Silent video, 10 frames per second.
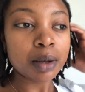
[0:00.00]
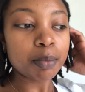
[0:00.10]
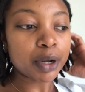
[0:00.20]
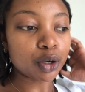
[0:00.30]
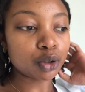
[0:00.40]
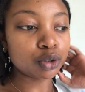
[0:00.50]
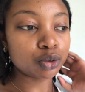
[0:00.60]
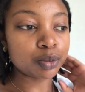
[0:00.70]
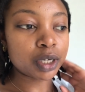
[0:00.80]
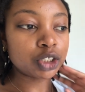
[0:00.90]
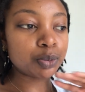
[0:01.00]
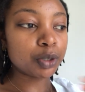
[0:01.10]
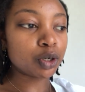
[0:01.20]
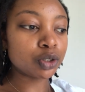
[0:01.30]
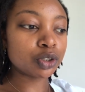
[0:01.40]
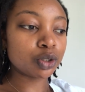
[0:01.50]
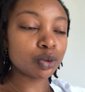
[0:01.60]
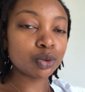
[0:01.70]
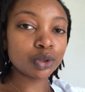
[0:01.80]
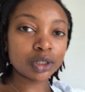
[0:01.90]
but not too much because
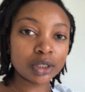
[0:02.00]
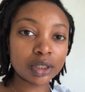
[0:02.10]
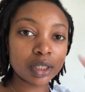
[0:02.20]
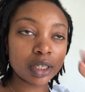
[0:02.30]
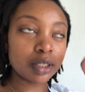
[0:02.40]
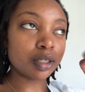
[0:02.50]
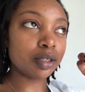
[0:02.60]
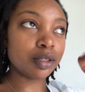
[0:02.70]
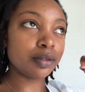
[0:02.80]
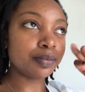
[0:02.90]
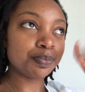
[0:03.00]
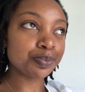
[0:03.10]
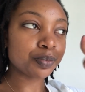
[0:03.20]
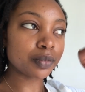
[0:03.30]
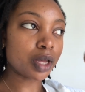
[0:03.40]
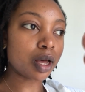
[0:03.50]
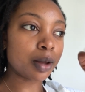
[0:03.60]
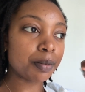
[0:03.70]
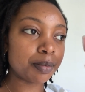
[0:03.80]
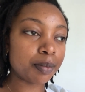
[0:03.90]
those little
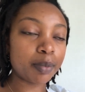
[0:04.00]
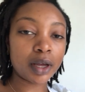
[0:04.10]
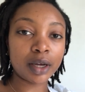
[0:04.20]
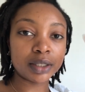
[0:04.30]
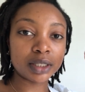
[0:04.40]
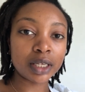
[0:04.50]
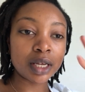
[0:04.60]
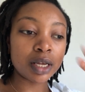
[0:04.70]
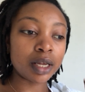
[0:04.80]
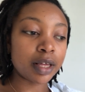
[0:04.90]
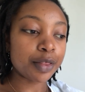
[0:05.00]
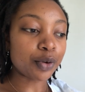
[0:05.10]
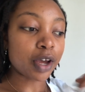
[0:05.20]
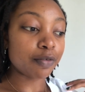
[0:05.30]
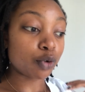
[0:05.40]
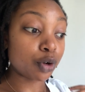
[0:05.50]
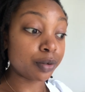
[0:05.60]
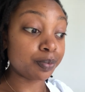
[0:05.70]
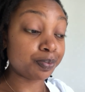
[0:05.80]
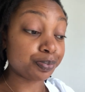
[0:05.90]
um, bugs thrive
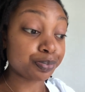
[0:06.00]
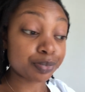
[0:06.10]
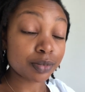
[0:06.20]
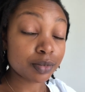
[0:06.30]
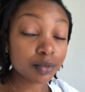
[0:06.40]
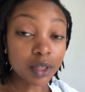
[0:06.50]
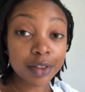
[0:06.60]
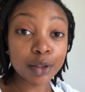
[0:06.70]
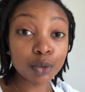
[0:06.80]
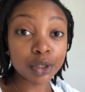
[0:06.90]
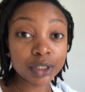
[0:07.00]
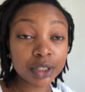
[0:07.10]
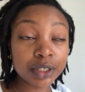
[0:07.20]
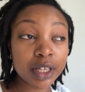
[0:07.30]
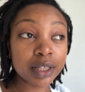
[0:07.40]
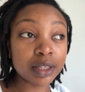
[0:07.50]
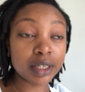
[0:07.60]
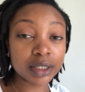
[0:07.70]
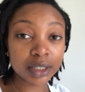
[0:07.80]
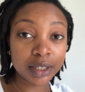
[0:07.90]
on the water that
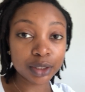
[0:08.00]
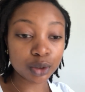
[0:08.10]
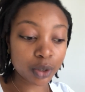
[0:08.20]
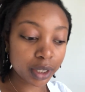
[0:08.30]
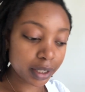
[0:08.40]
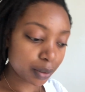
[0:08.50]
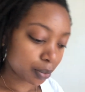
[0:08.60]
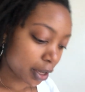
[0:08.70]
is in the soil and